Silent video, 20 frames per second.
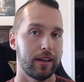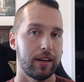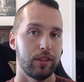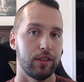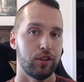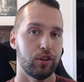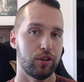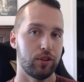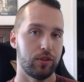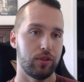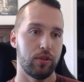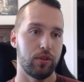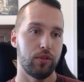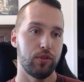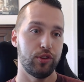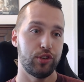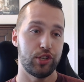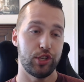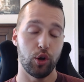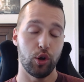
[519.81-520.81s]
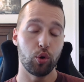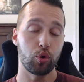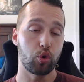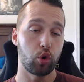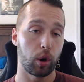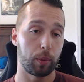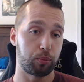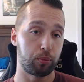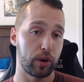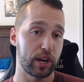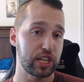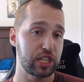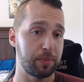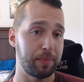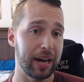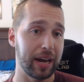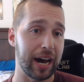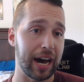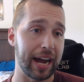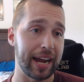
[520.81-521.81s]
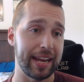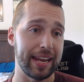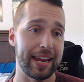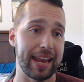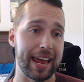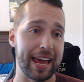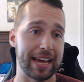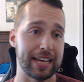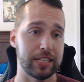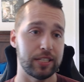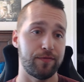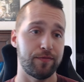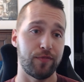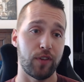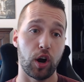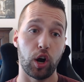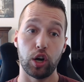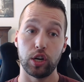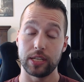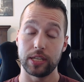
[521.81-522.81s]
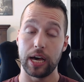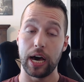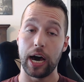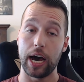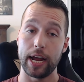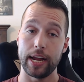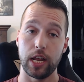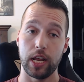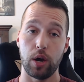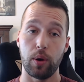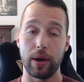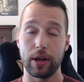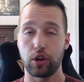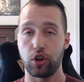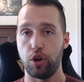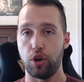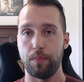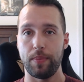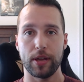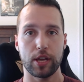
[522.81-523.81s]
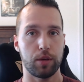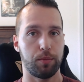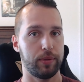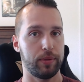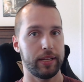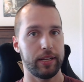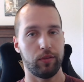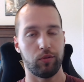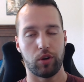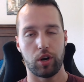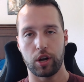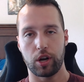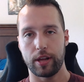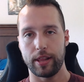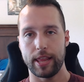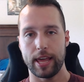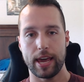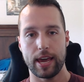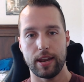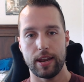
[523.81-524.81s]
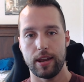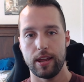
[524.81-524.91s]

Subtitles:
There's no corporation behind it, as far as I know. I could be completely wrong on that.